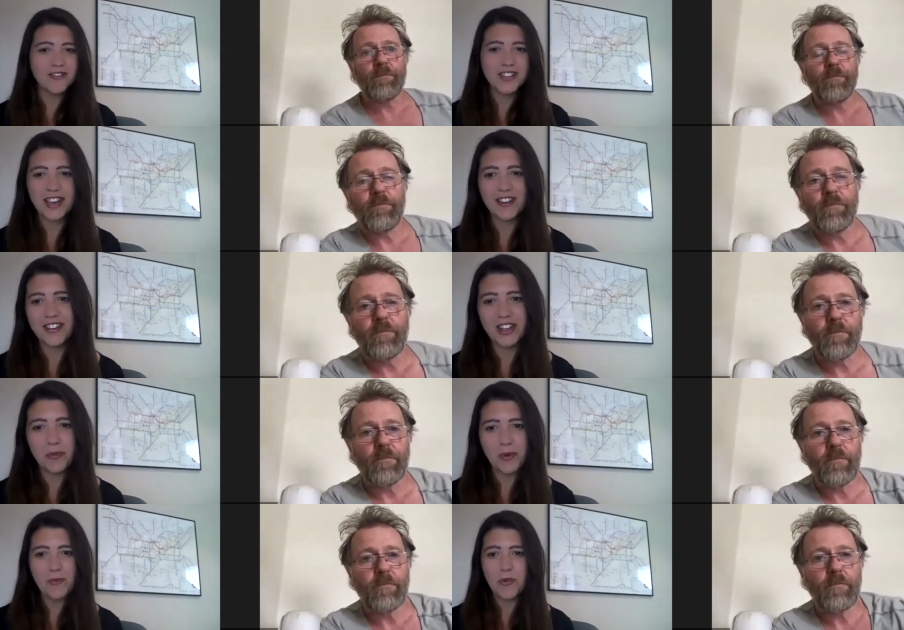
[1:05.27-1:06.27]
Speaker 1: to hear a
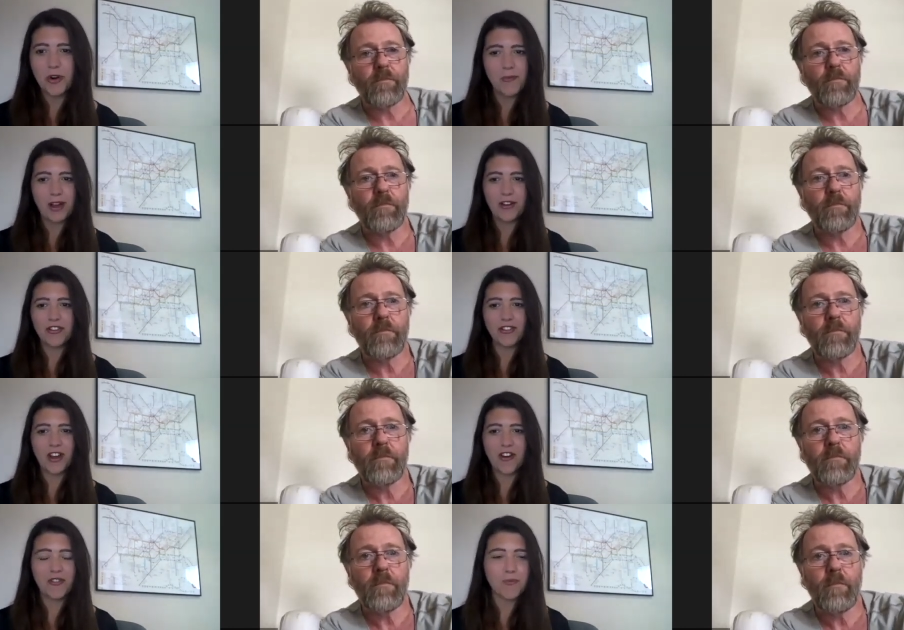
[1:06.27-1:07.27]
little bit more about
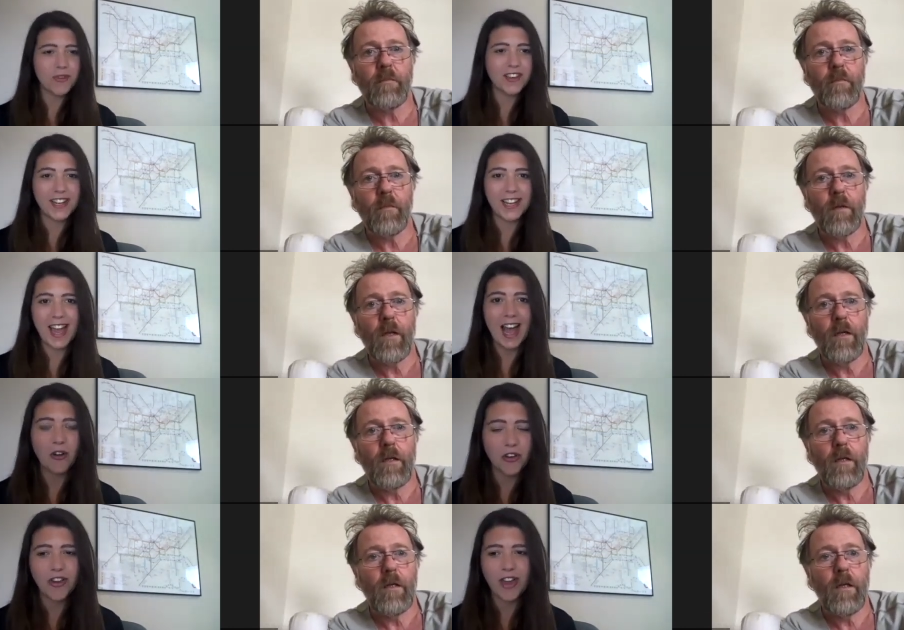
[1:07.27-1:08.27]
yourself and particularly how
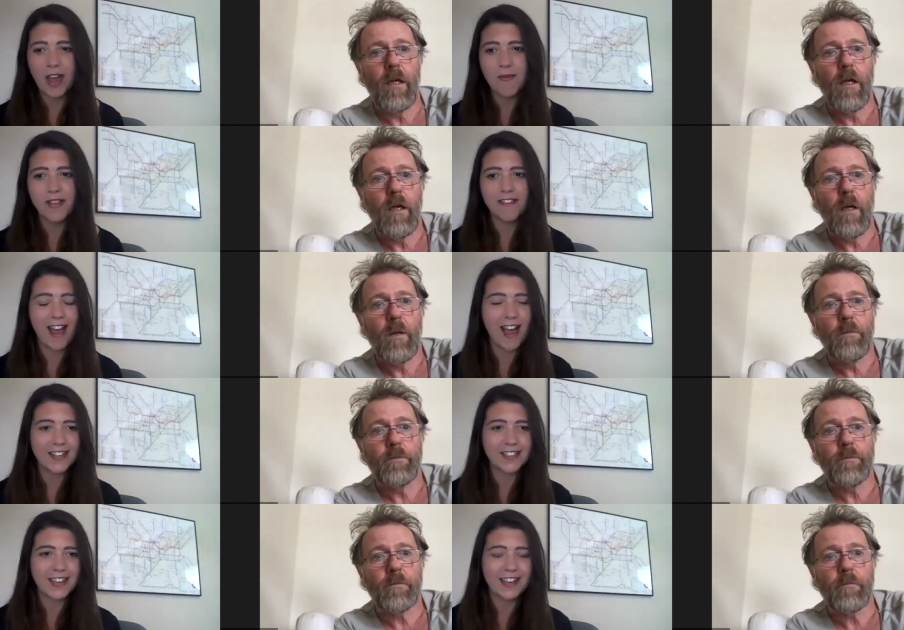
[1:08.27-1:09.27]
you came into
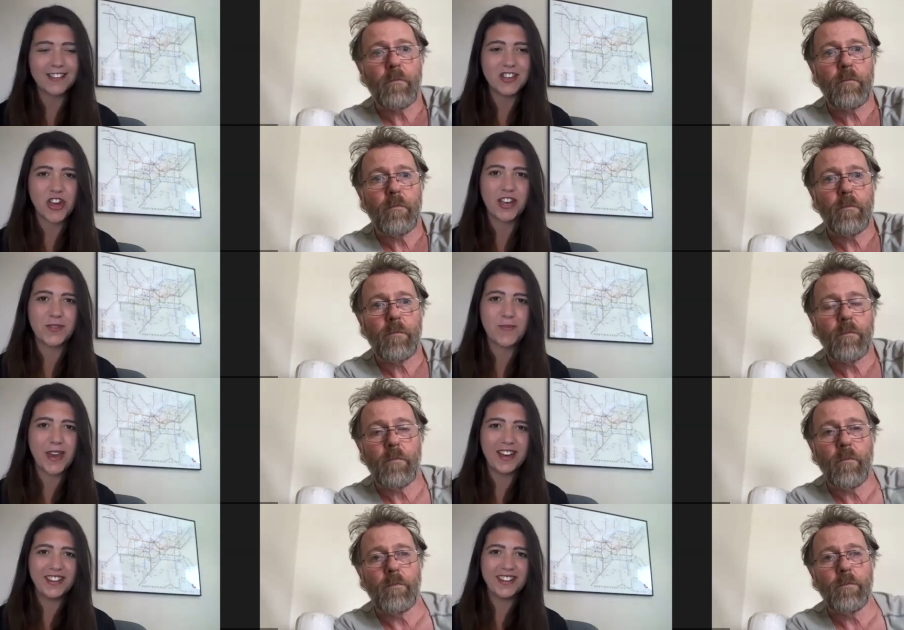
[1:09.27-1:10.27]
acting into
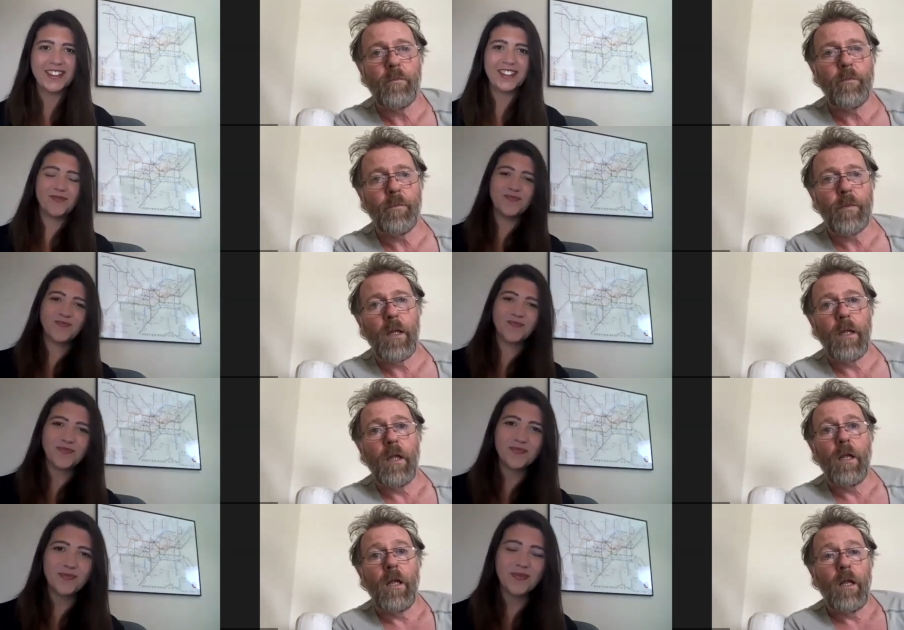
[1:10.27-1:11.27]
Shakespeare.
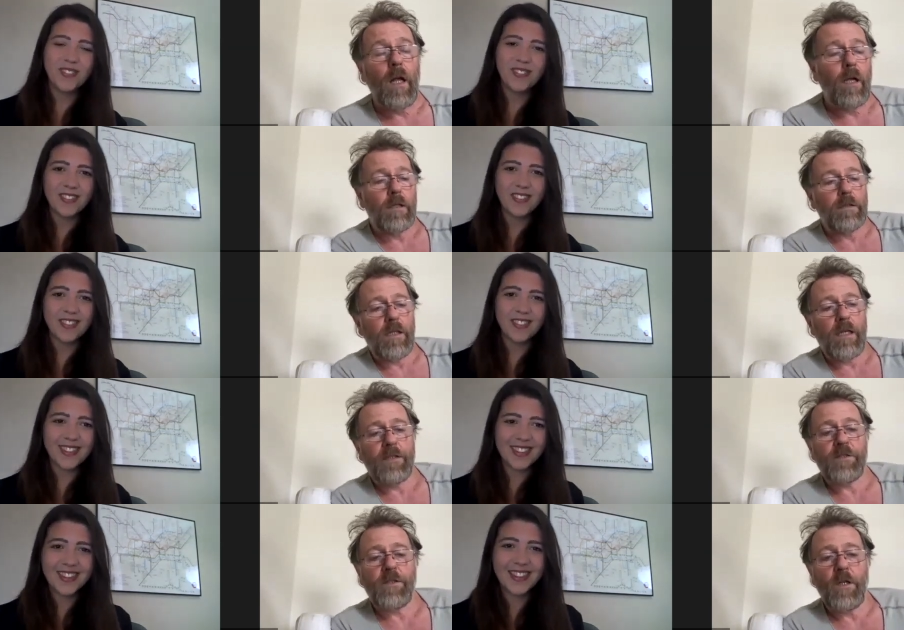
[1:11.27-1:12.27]
Speaker 2: Uh, it
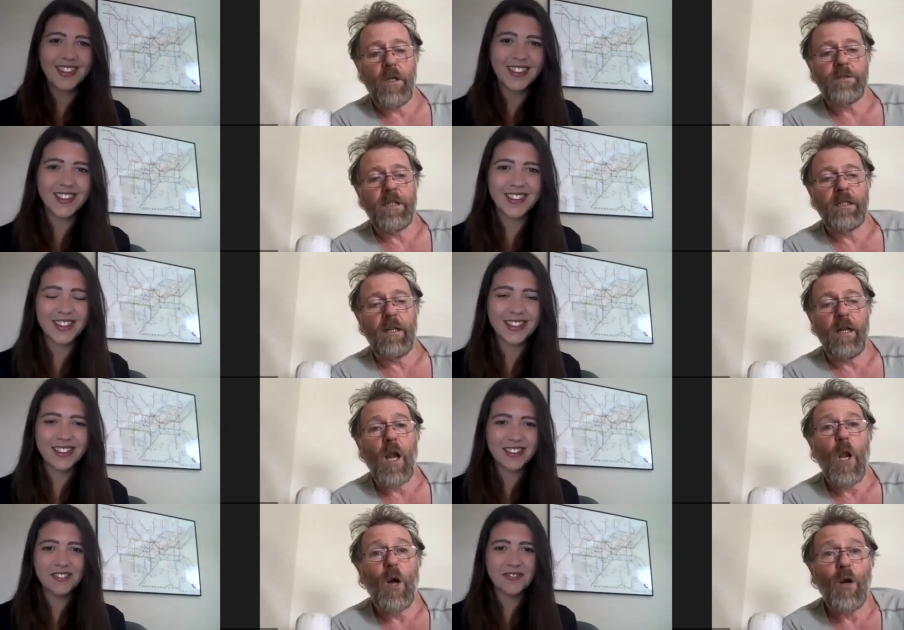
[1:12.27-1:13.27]
started a
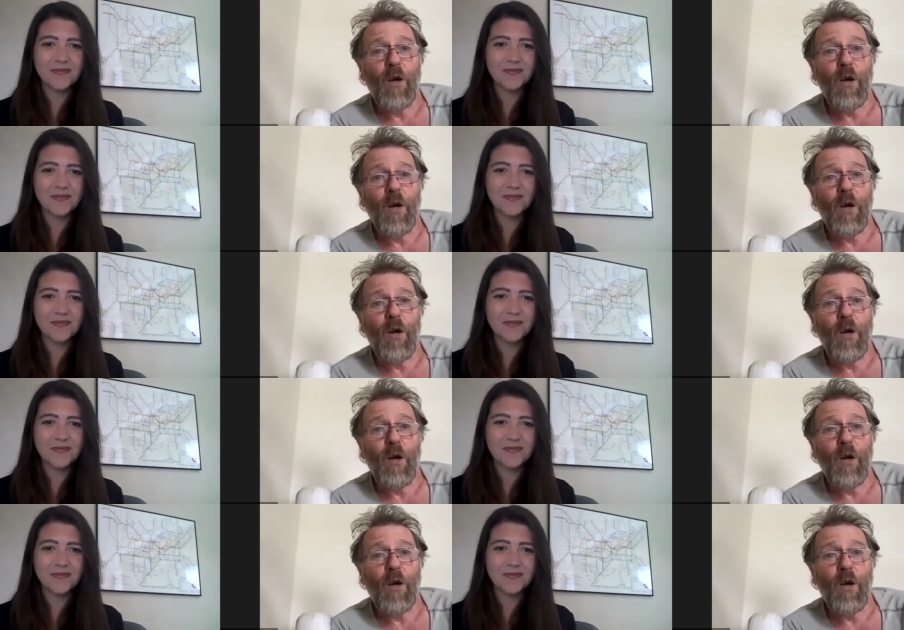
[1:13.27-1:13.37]
long, long,